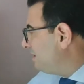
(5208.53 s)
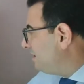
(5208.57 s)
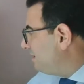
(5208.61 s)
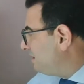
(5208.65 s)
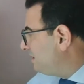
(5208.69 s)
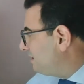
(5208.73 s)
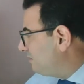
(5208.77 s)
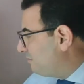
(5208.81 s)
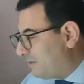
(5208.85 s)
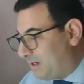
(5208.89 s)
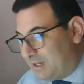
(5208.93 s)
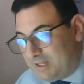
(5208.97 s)

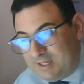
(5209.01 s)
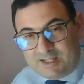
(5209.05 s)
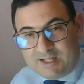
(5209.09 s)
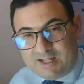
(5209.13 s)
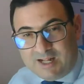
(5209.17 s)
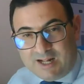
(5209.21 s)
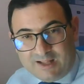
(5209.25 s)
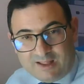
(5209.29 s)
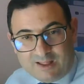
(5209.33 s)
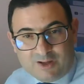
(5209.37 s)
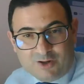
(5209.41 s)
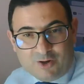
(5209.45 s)
it means
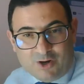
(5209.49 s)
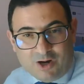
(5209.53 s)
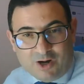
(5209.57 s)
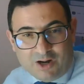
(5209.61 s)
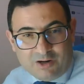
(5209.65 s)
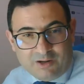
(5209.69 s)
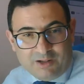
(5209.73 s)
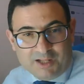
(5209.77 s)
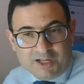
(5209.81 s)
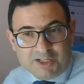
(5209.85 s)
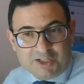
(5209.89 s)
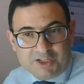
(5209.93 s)
that the
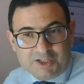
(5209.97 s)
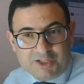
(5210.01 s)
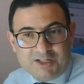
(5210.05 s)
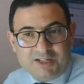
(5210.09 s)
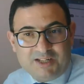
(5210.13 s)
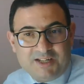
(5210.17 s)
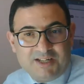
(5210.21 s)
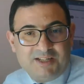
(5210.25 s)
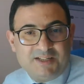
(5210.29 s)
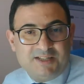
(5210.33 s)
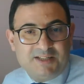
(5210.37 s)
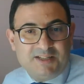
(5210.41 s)
correlation
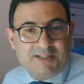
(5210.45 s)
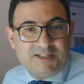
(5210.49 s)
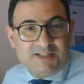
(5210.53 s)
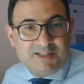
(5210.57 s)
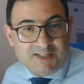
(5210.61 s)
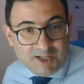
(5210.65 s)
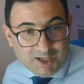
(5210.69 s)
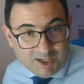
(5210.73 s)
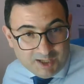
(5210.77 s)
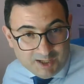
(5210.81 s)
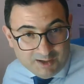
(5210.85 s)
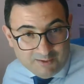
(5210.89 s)
is
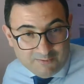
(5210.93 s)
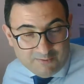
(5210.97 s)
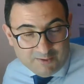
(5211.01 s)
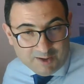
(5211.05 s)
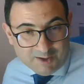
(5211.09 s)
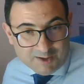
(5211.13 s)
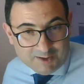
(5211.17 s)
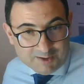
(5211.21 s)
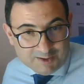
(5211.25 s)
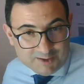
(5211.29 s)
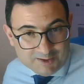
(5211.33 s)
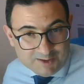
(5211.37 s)

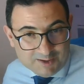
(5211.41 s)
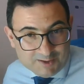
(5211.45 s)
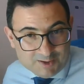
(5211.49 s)
significant.